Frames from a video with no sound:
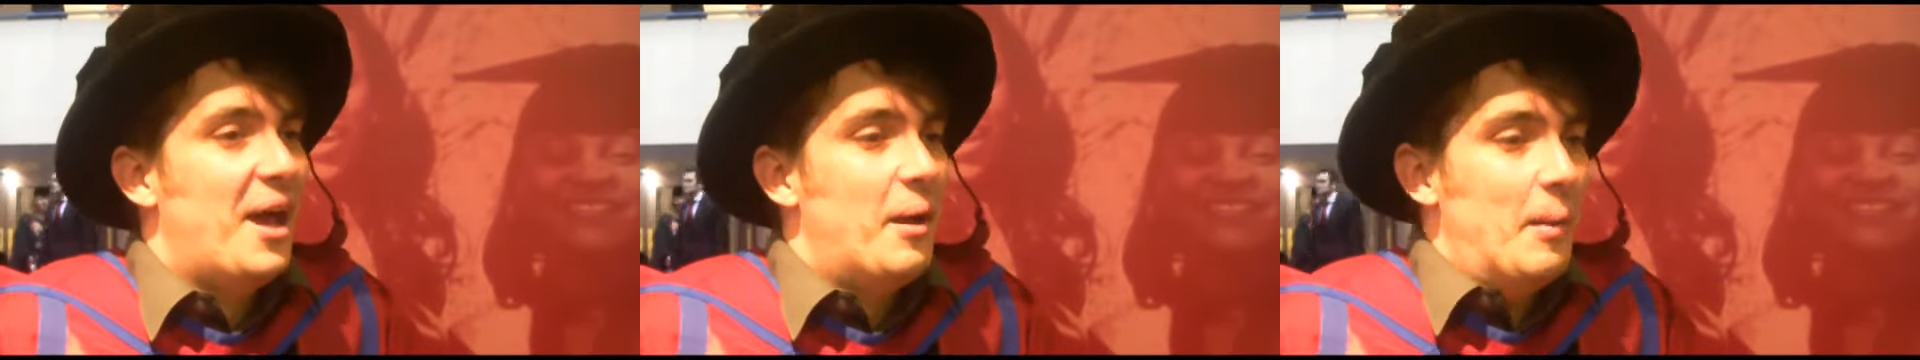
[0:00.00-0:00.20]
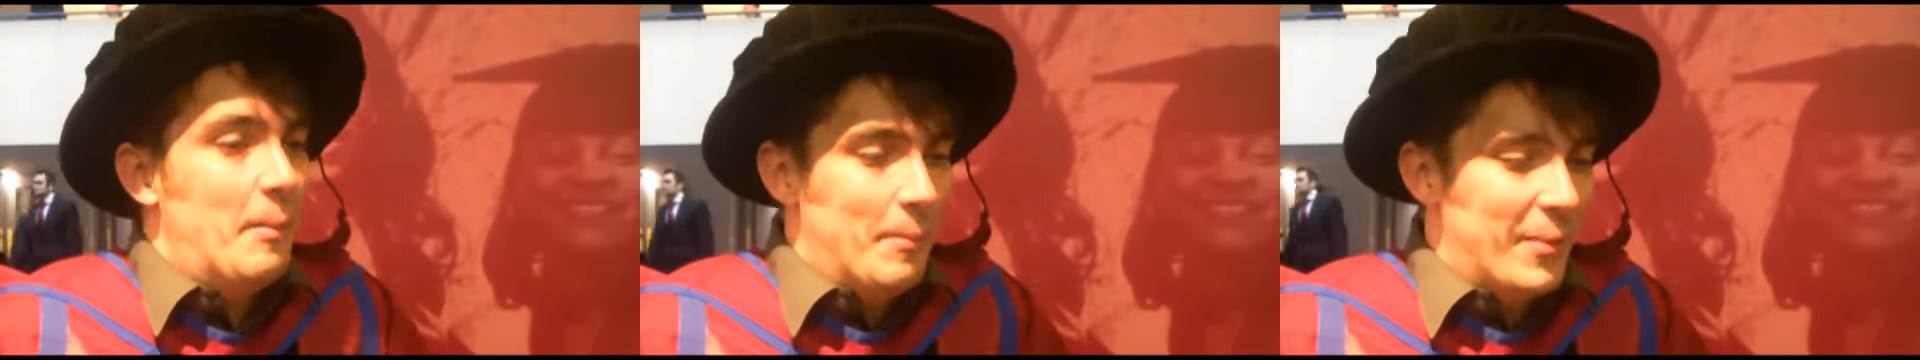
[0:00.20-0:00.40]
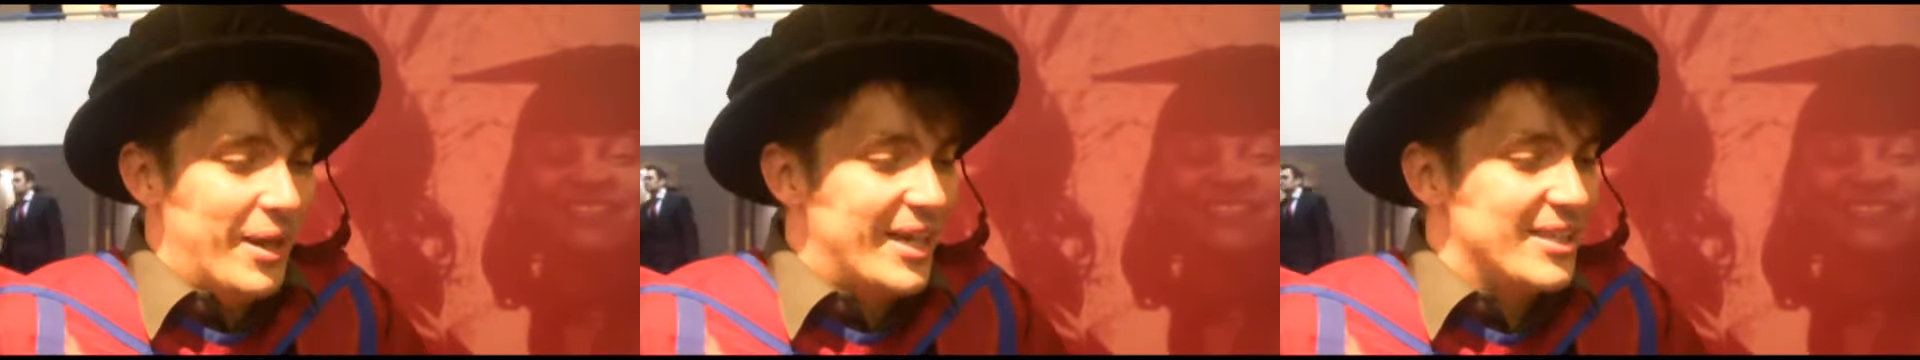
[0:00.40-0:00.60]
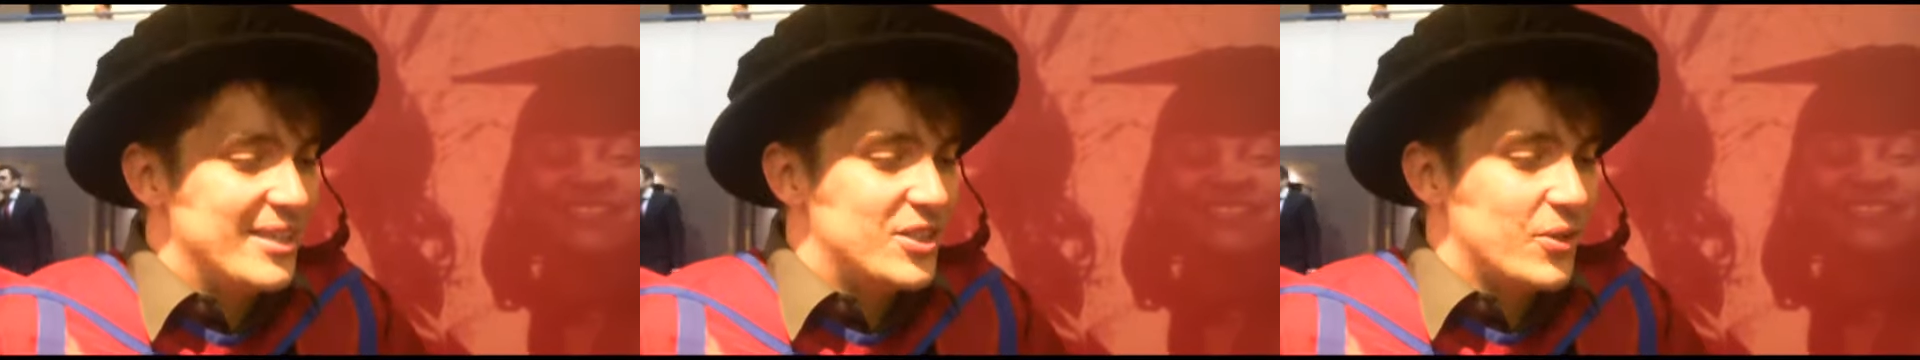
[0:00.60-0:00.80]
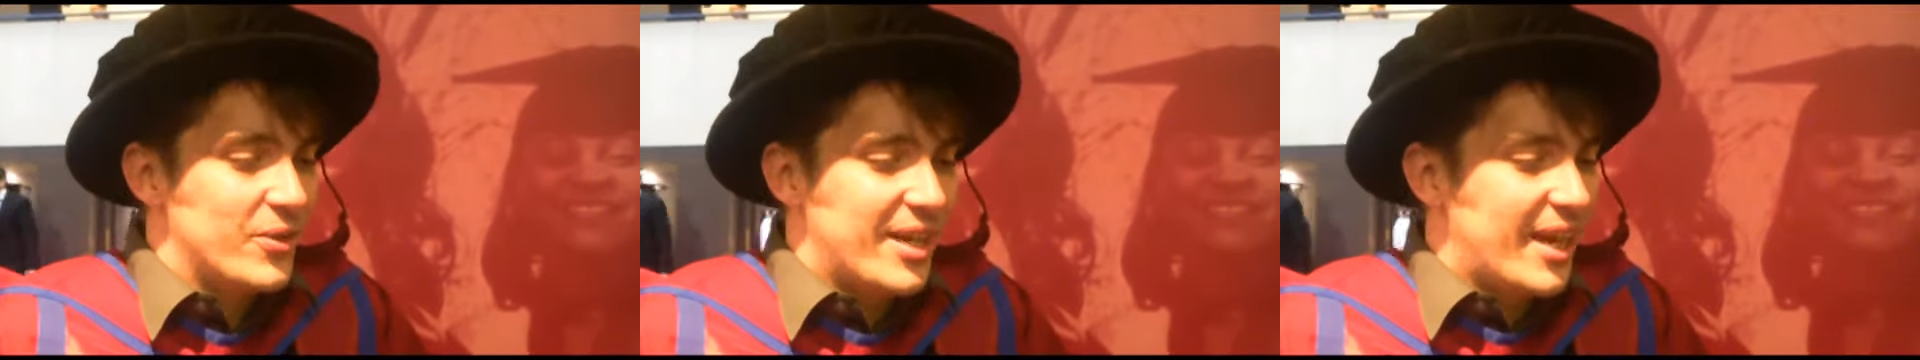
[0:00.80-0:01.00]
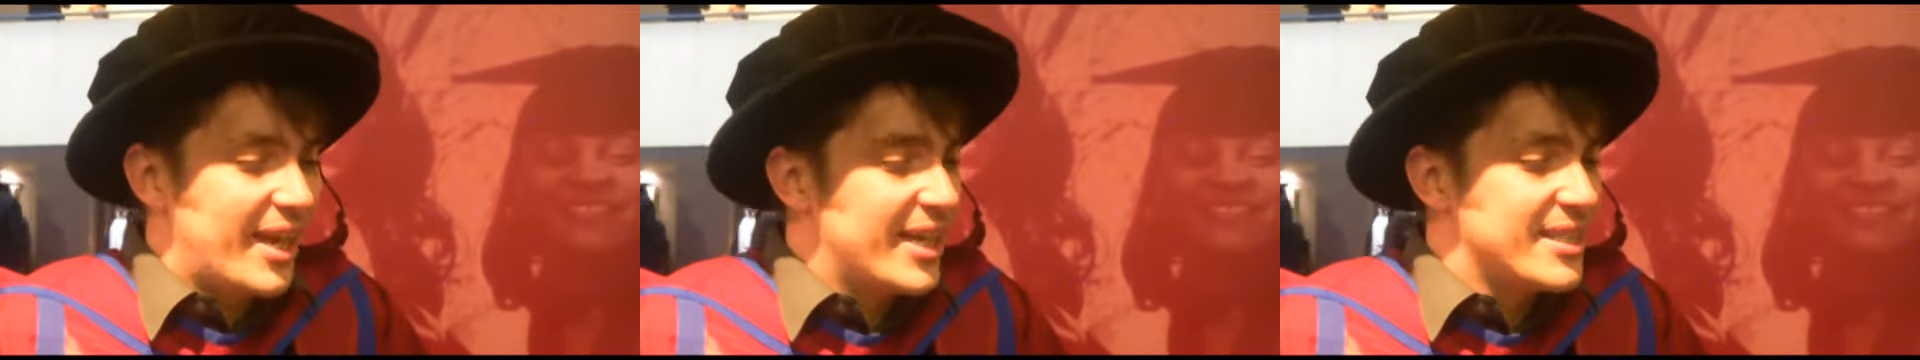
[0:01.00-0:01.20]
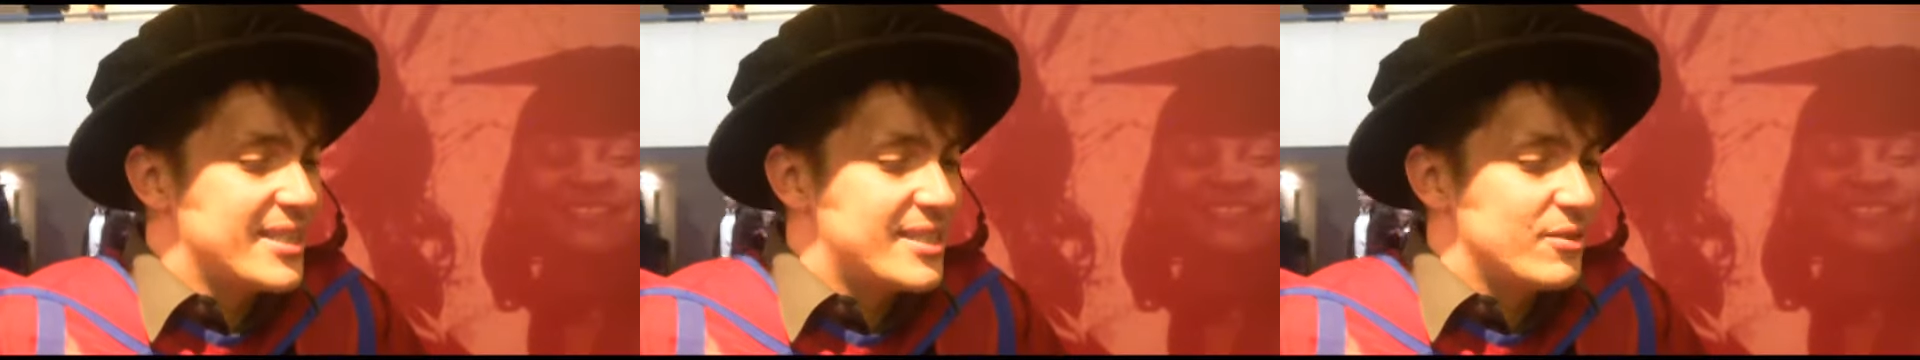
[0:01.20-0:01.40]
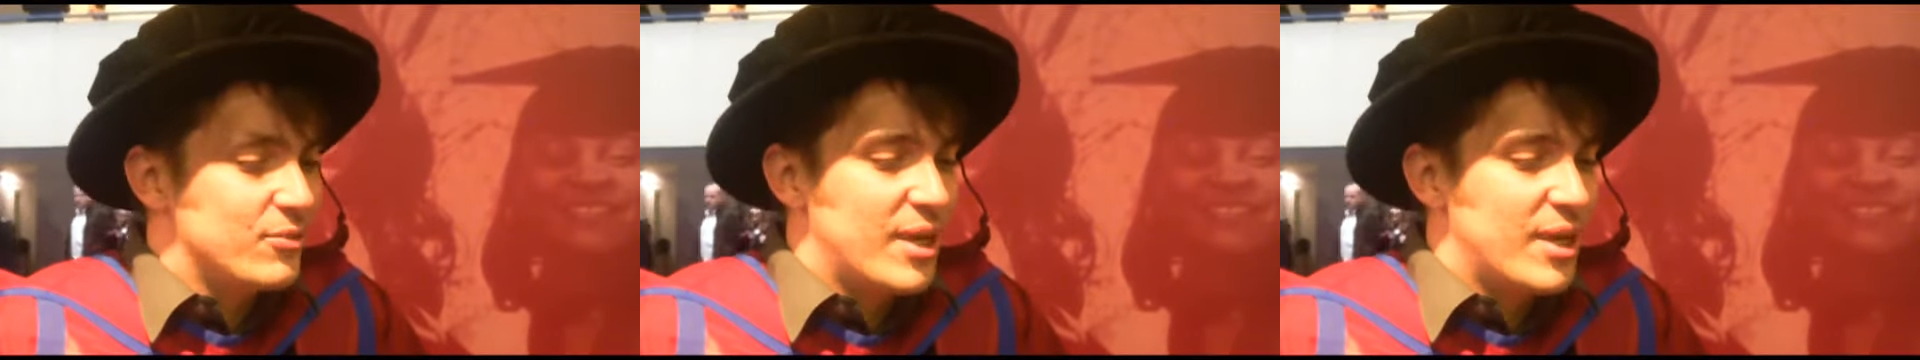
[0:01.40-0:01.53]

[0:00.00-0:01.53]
um, and so it has